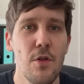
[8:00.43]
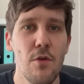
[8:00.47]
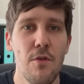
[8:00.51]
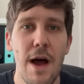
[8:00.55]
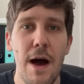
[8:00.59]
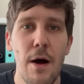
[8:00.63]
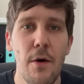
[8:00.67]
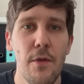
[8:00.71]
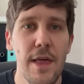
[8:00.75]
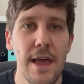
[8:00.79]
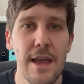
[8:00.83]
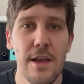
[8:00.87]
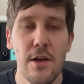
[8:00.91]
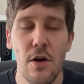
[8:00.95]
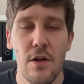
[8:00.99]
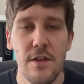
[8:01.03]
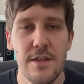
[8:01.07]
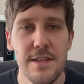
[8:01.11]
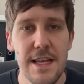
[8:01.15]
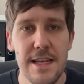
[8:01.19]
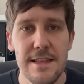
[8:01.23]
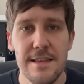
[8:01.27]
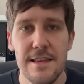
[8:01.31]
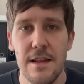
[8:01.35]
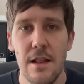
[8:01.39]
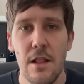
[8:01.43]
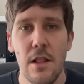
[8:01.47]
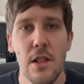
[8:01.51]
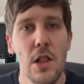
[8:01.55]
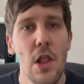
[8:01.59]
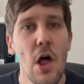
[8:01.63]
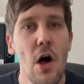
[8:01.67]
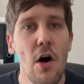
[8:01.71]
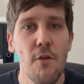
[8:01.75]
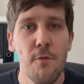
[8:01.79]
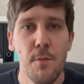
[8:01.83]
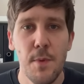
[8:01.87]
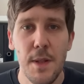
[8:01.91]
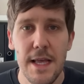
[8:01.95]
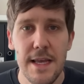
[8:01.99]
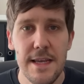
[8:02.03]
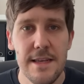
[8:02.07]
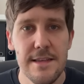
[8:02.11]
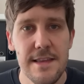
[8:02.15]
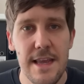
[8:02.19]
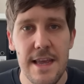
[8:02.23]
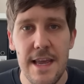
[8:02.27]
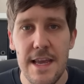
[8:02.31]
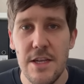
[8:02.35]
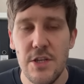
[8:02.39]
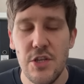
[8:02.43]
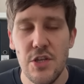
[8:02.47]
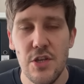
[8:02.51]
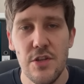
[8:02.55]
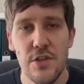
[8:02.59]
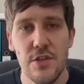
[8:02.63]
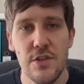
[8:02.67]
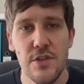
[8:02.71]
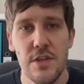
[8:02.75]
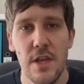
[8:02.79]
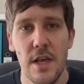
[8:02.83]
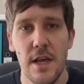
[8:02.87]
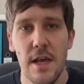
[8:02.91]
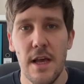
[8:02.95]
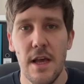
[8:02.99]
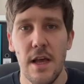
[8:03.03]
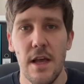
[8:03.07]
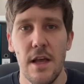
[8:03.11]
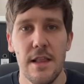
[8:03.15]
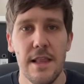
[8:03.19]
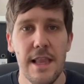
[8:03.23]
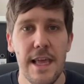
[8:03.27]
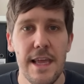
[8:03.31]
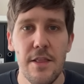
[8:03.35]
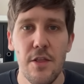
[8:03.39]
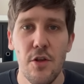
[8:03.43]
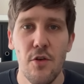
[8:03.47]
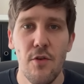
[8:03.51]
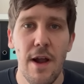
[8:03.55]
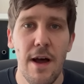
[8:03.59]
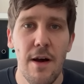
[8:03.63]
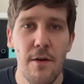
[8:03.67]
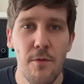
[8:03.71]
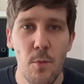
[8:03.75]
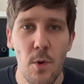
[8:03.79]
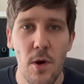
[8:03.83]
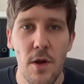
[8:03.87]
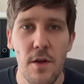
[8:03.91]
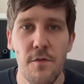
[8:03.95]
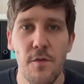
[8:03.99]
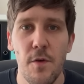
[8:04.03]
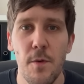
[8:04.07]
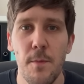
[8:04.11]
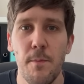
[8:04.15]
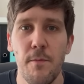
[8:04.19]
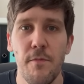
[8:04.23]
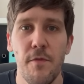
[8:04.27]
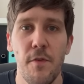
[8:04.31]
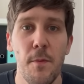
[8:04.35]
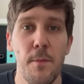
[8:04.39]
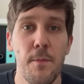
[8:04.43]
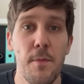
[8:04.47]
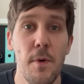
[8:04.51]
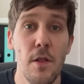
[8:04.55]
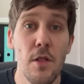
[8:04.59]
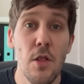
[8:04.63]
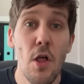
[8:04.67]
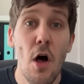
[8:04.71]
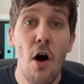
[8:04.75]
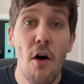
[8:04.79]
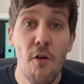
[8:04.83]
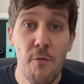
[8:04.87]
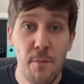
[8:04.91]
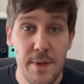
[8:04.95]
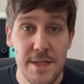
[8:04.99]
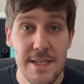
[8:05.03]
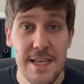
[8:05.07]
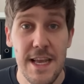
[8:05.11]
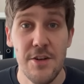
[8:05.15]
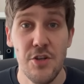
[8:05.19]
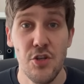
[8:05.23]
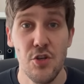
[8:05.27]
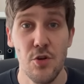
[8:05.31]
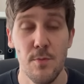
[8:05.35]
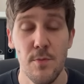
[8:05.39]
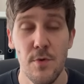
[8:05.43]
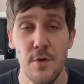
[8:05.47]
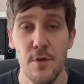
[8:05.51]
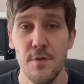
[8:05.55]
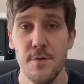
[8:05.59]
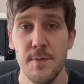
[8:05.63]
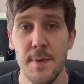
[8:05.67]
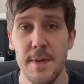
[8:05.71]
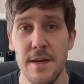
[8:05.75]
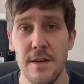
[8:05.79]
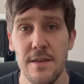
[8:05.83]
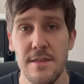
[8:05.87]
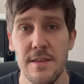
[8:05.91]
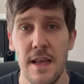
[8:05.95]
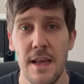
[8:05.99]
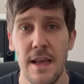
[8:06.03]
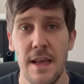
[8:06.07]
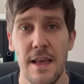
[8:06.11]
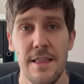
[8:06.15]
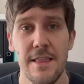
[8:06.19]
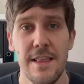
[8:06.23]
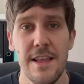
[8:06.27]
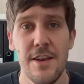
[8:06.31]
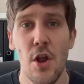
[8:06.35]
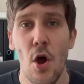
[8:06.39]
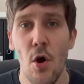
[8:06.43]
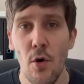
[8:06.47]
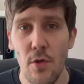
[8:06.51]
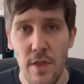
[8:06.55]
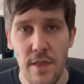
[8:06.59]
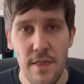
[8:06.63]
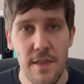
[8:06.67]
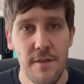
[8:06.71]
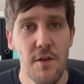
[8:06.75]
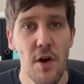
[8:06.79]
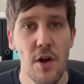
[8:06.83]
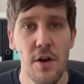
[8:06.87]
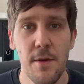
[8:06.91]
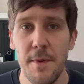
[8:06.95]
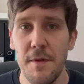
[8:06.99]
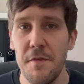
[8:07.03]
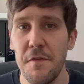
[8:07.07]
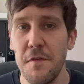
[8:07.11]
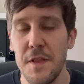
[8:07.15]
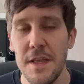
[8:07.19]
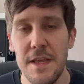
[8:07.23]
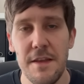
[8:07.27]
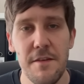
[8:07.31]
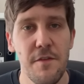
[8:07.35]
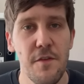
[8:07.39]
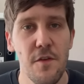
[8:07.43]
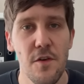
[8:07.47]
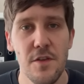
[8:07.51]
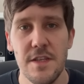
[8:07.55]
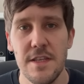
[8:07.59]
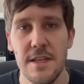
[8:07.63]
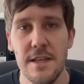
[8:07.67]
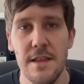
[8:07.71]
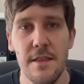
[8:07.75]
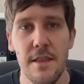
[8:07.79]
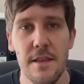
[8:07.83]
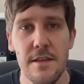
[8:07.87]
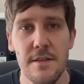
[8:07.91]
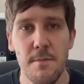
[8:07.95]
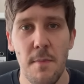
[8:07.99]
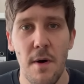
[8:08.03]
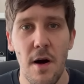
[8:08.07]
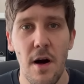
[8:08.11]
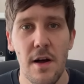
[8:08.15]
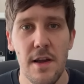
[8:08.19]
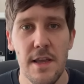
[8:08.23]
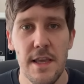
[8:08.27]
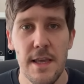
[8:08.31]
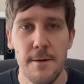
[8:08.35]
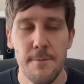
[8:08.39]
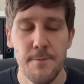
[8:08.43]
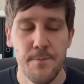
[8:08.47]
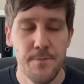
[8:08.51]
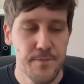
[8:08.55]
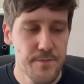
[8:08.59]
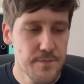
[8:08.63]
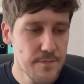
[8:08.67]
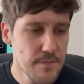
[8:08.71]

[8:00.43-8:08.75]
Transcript: are out there contacting a lot of players' agents, uh, laying the groundwork for, for a lot of potential moves because they know that they've got to be fleet footed in this market